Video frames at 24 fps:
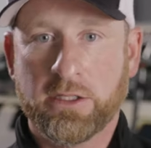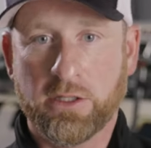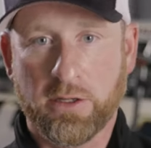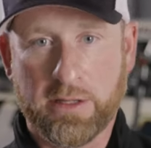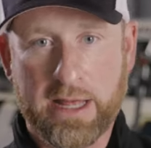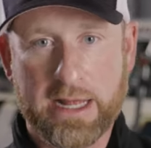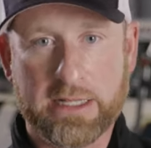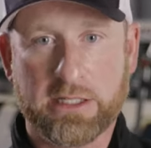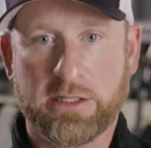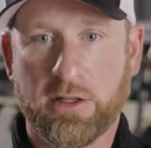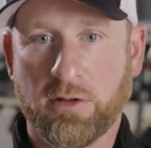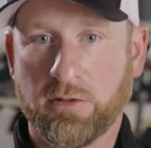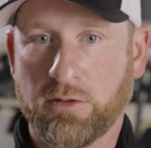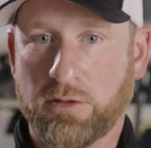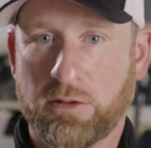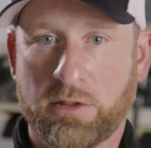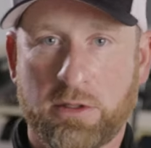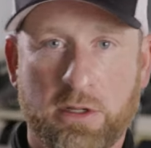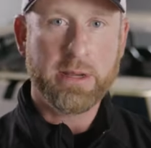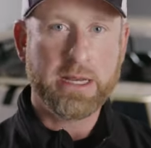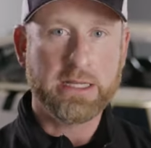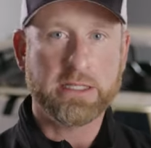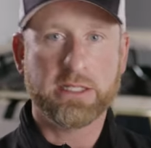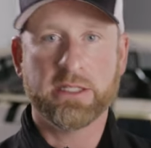So that's
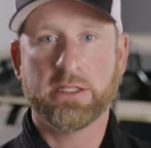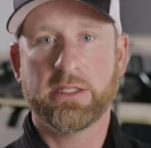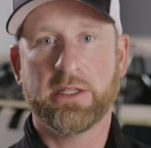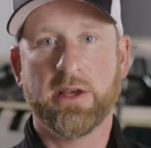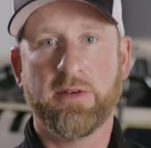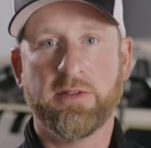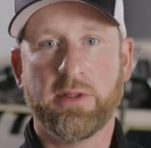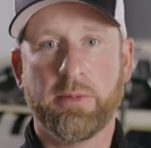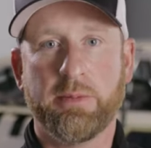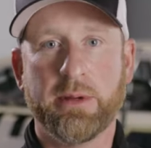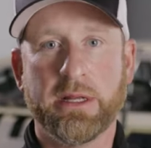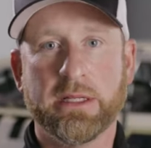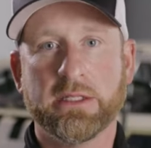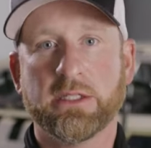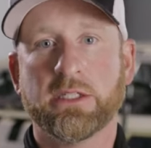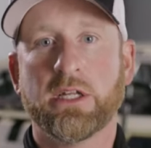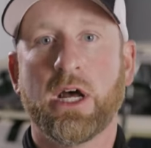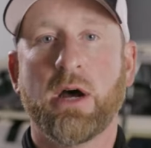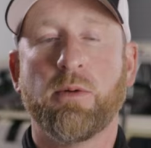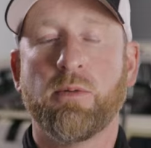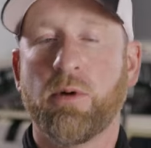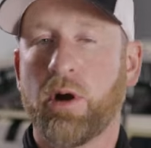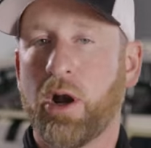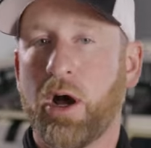those pieces of the pit
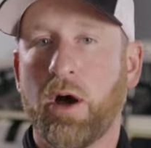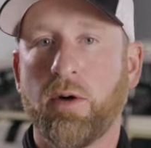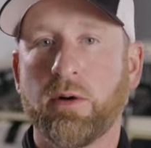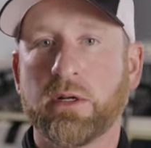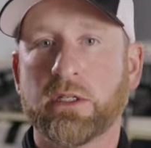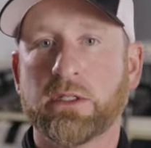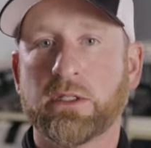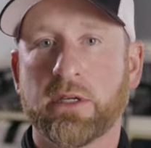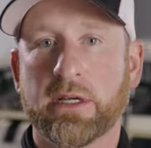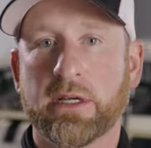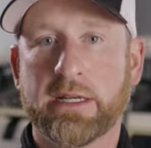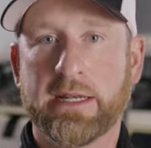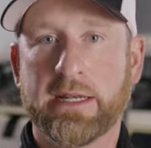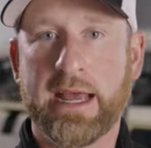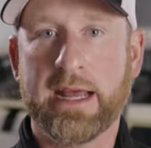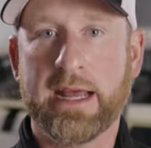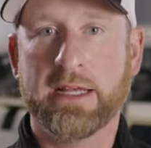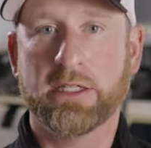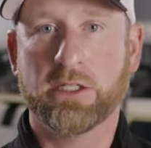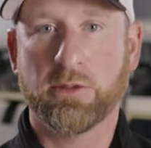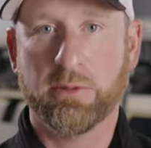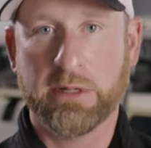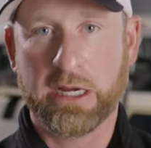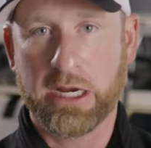stop we're always looking
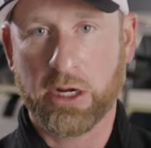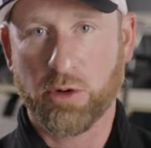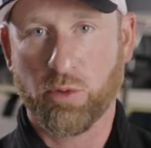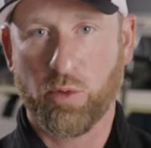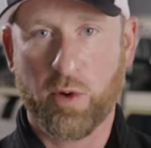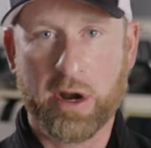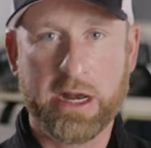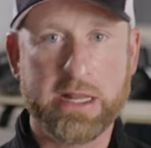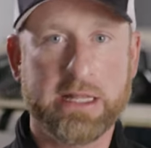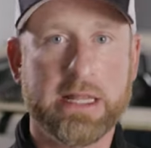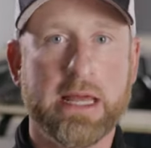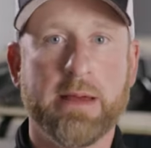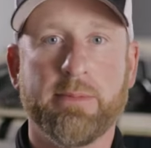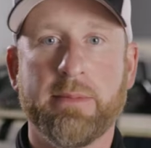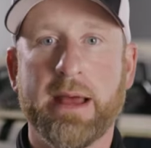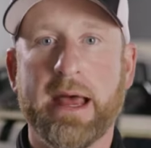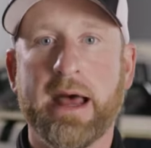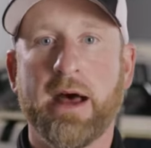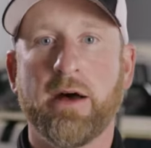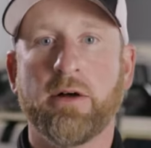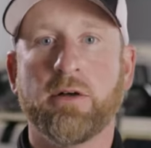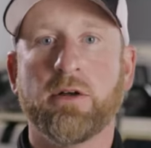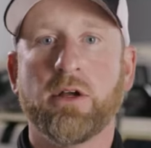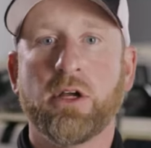at so we can grade them
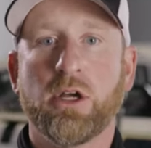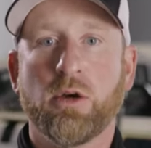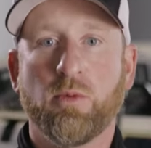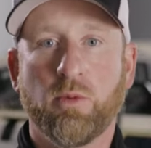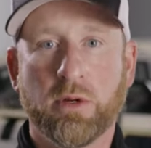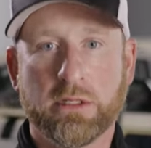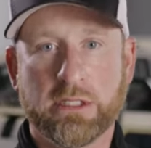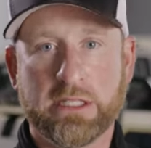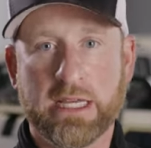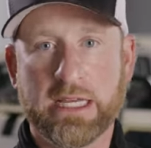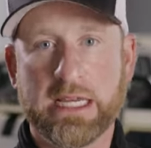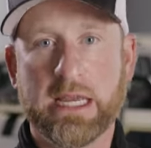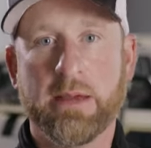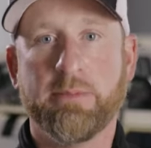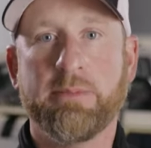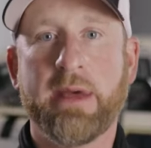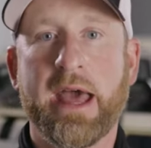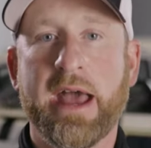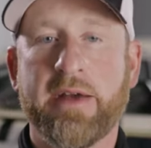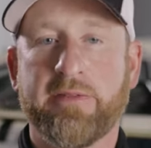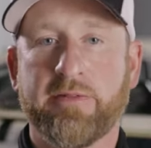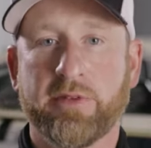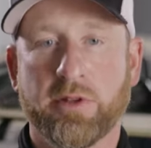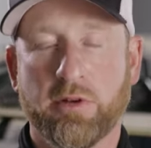out once they get
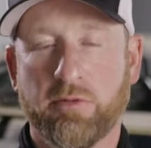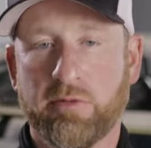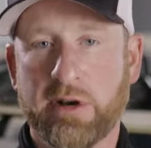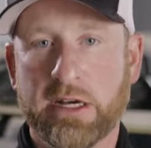back from the